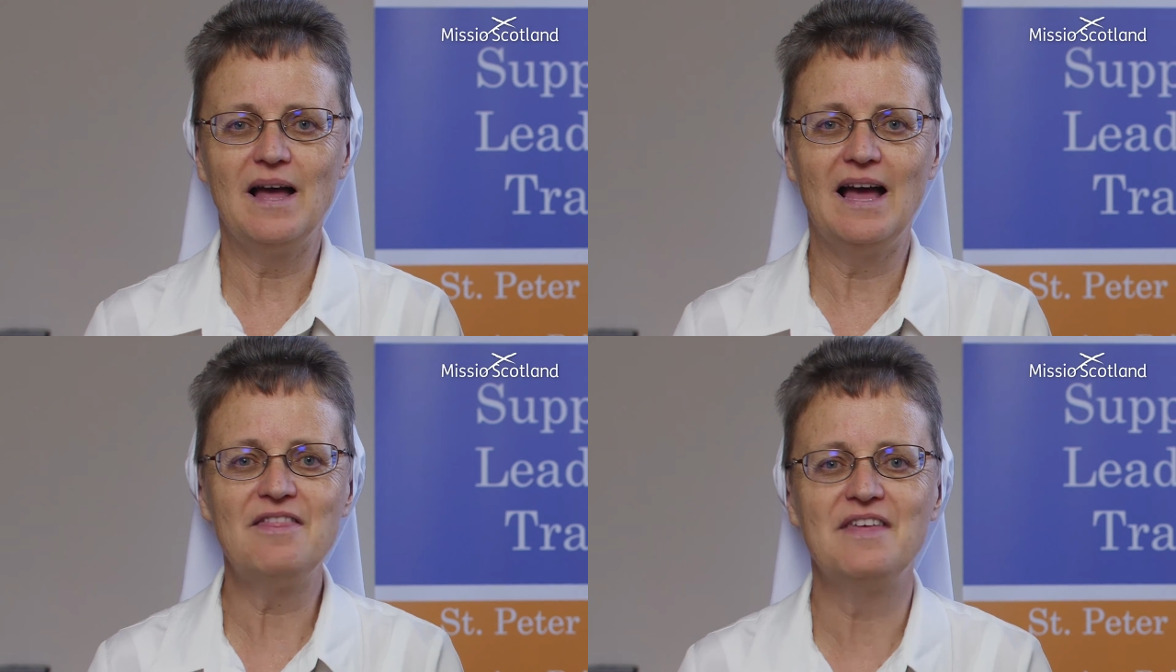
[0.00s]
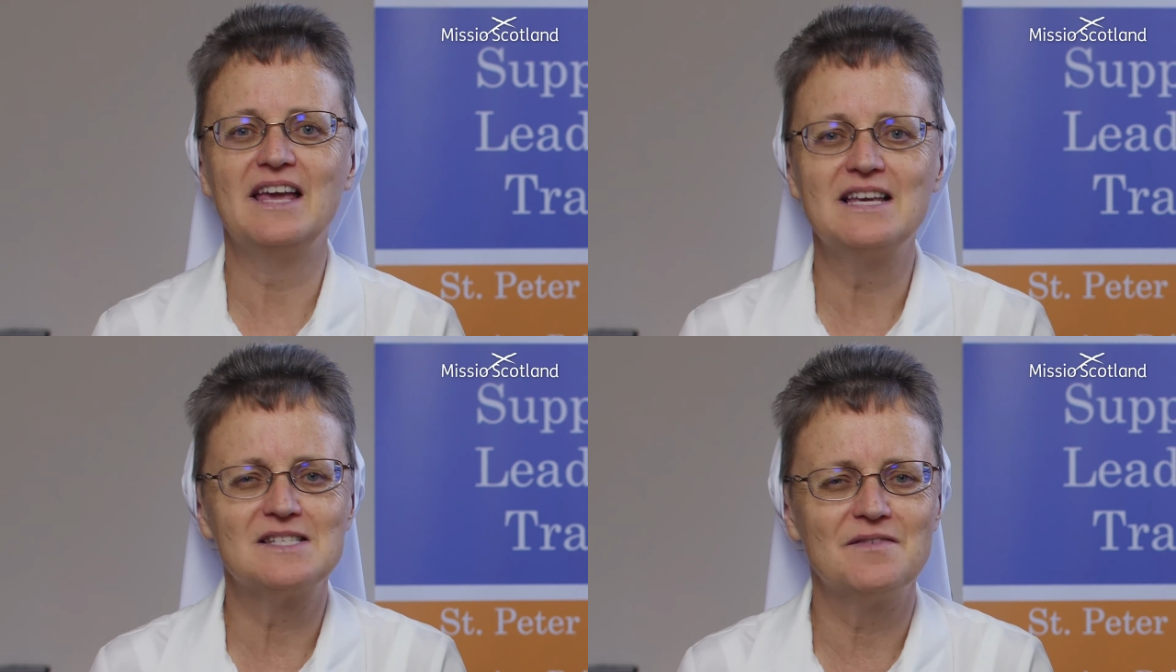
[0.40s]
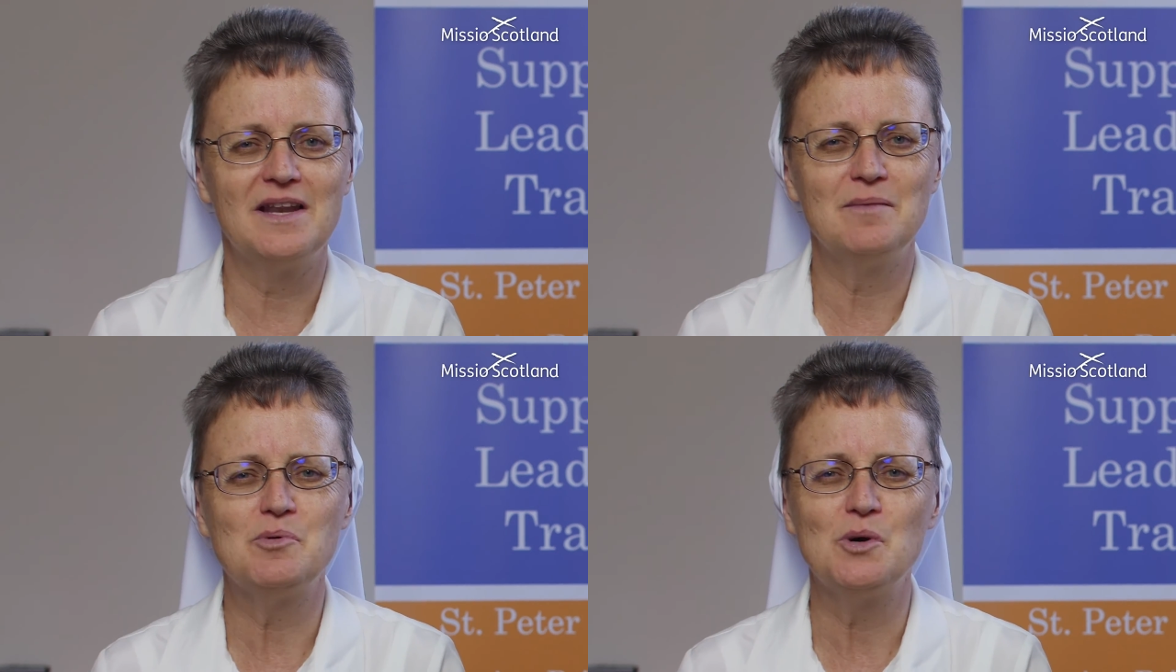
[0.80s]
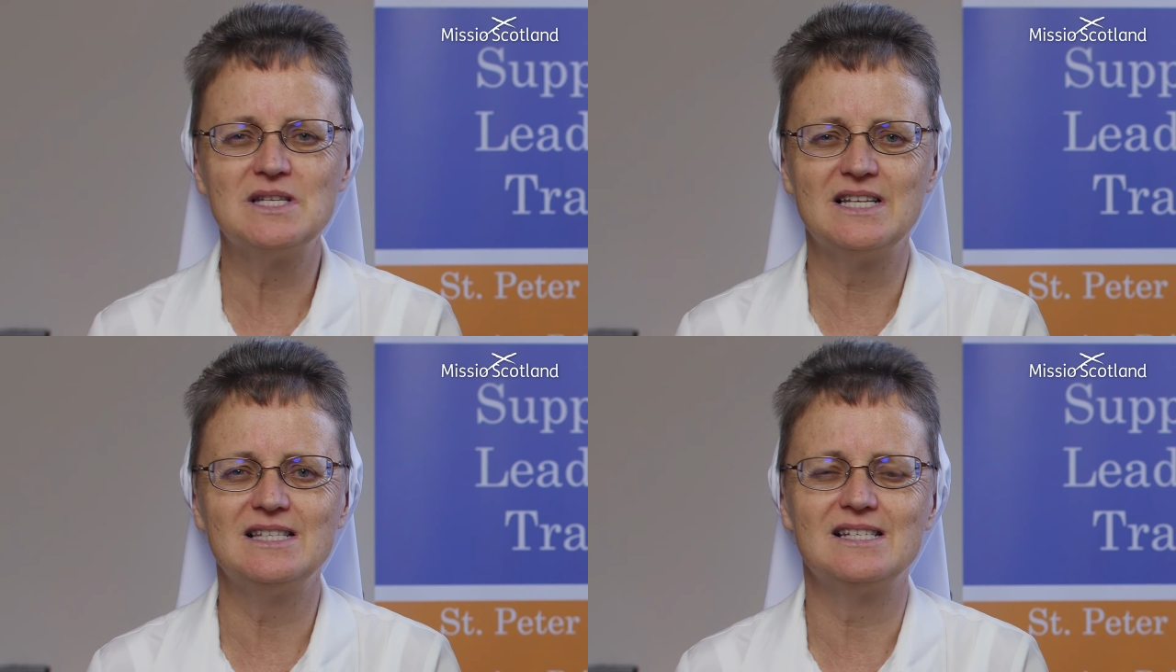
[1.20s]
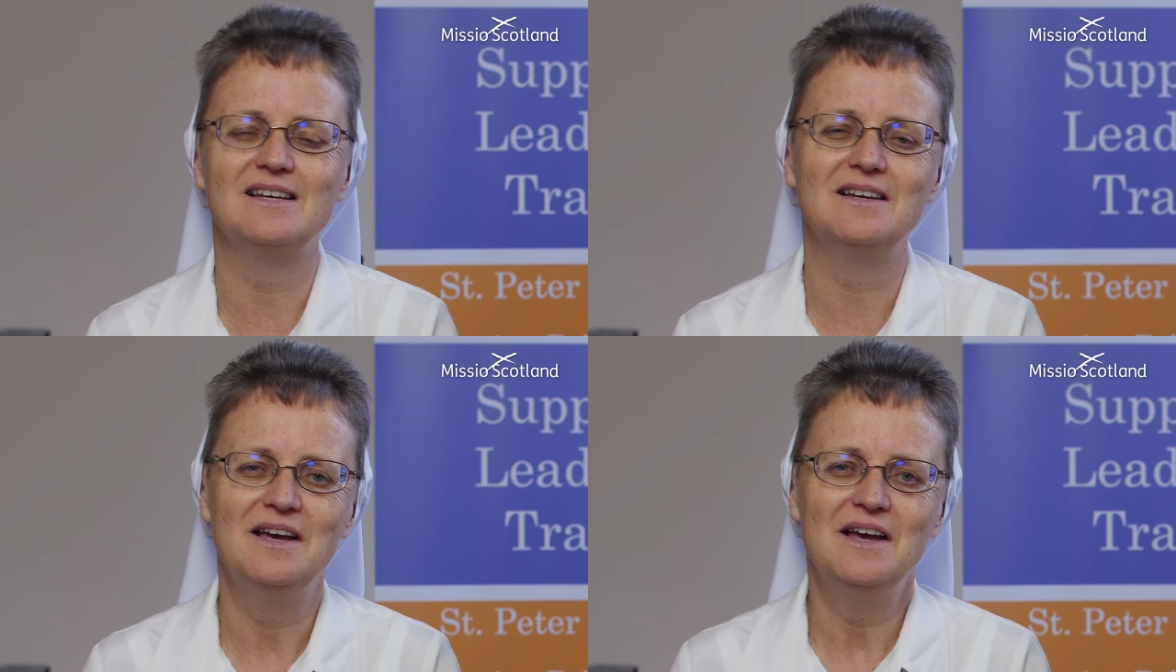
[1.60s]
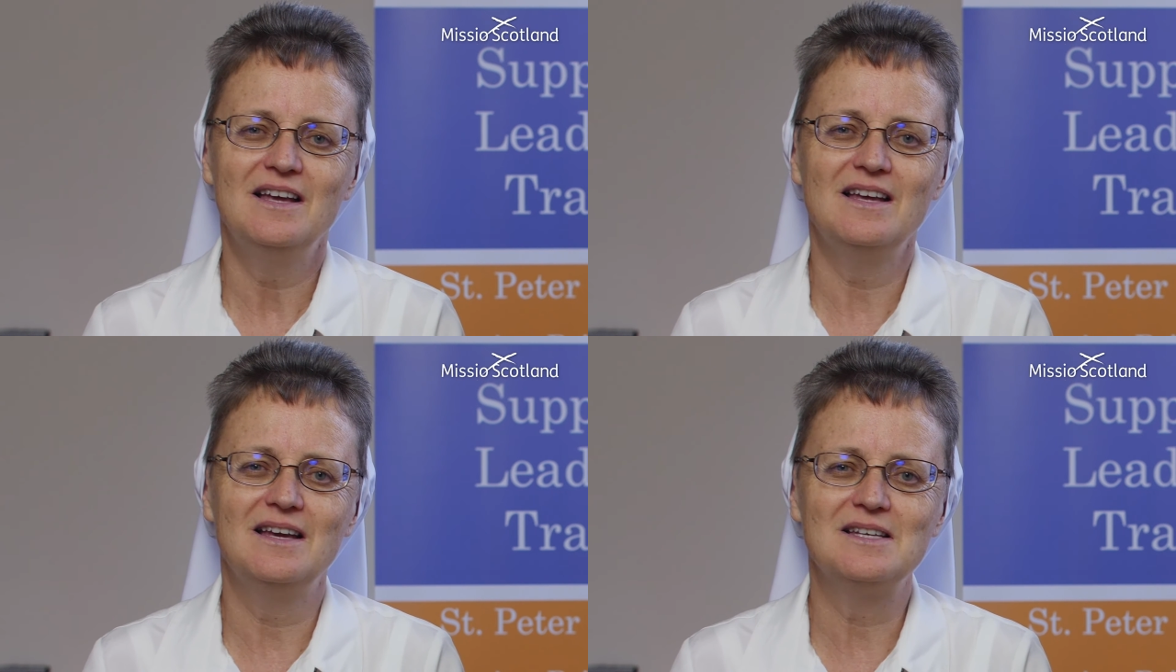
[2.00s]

I think it's very important to uh,